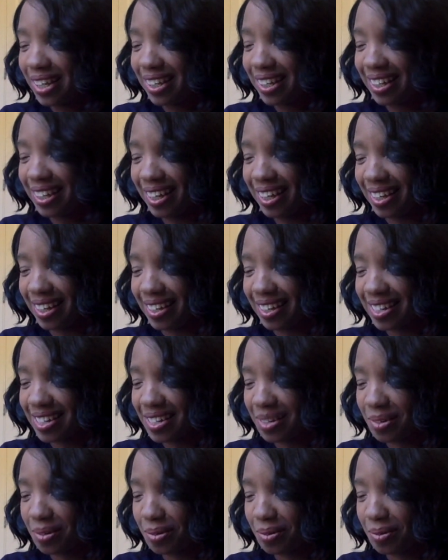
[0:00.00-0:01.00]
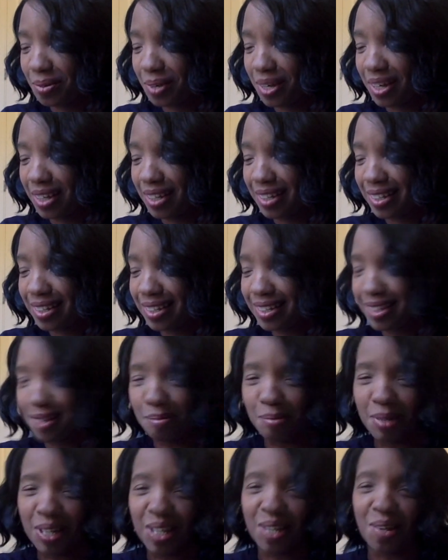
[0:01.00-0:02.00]
yeah. So to
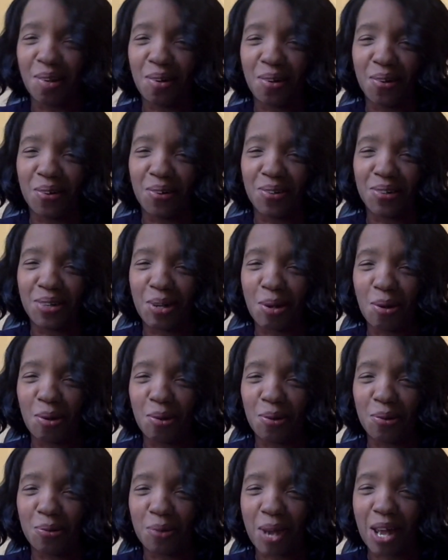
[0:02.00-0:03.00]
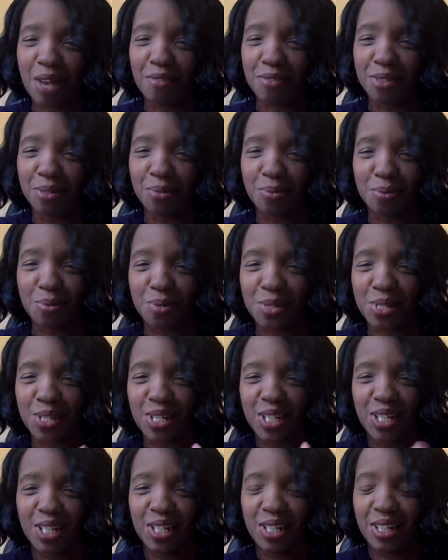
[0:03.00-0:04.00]
me, all
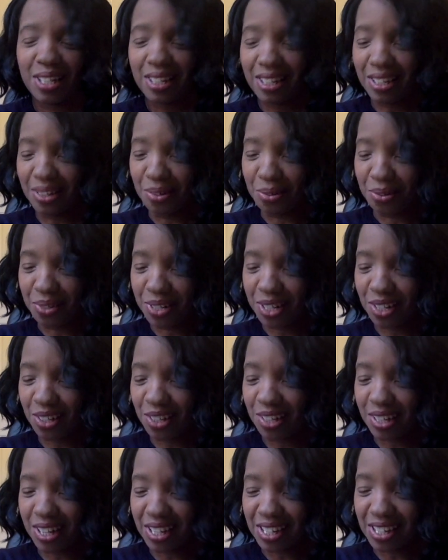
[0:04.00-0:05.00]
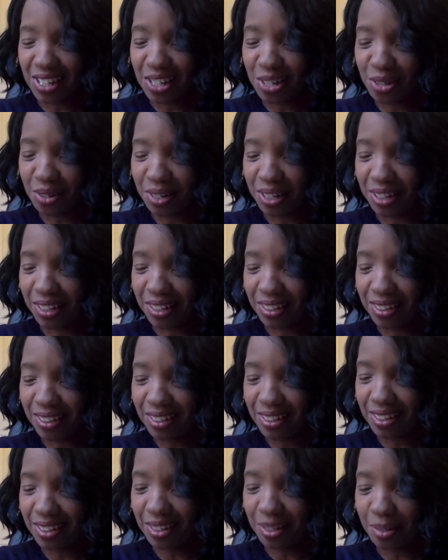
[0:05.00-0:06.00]
avenues, touch Nigeria.
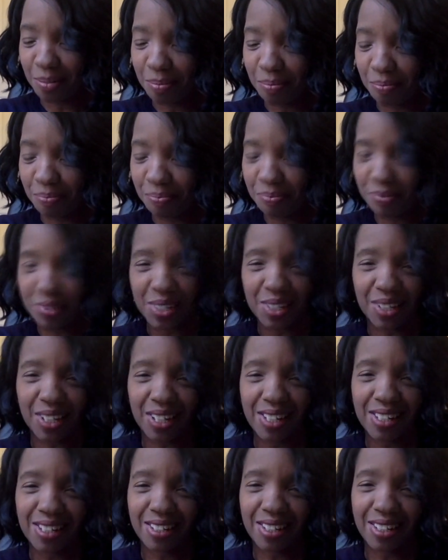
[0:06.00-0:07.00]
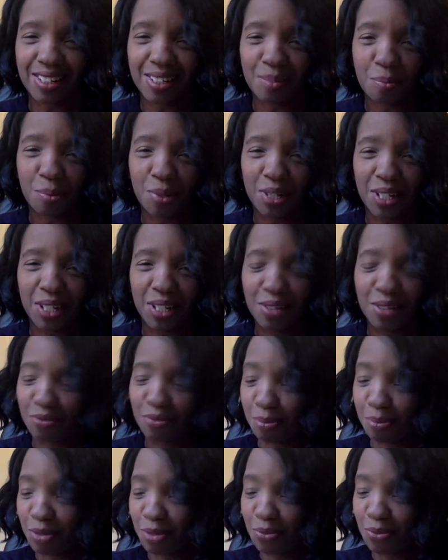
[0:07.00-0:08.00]
So that's pretty good
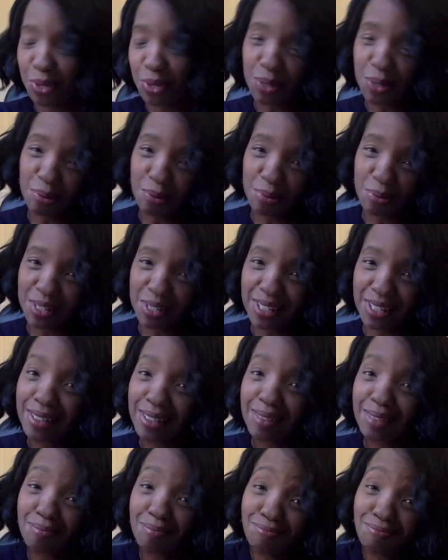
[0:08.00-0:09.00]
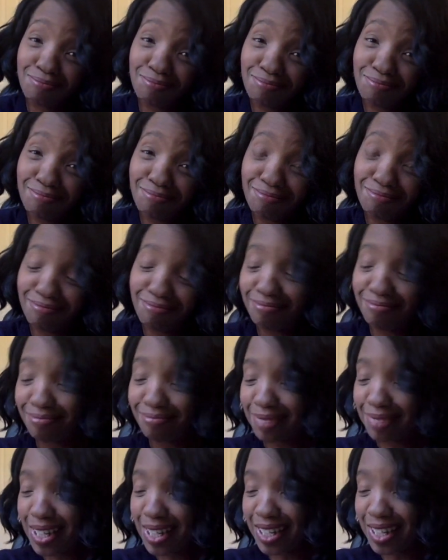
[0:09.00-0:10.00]
for me. 43%.
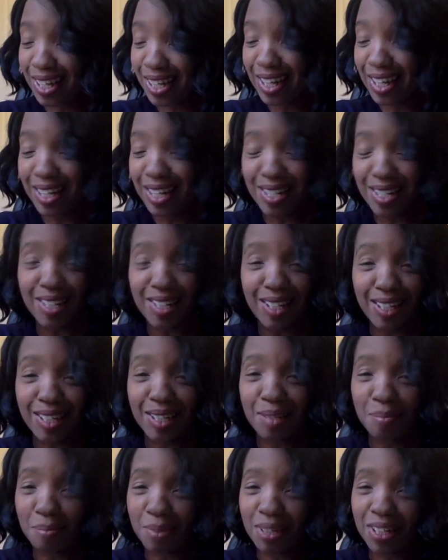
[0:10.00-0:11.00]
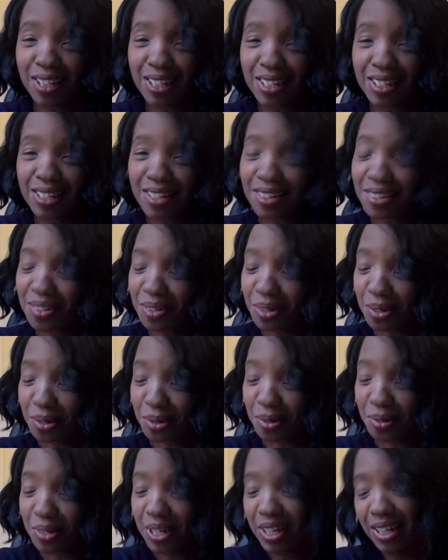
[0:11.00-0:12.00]
Plus that 18 in Benin
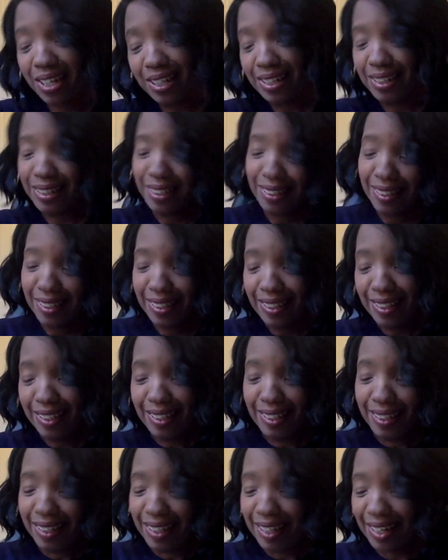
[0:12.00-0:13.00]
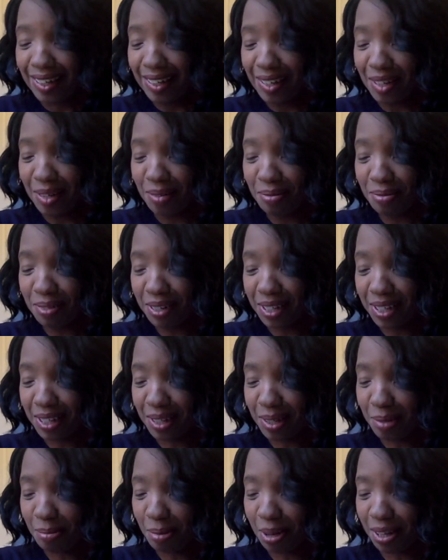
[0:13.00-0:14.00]
Tongo. Yeah, I'm feeling
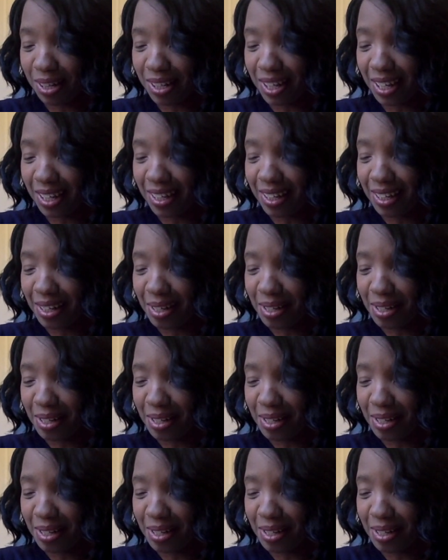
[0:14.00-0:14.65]
good about that.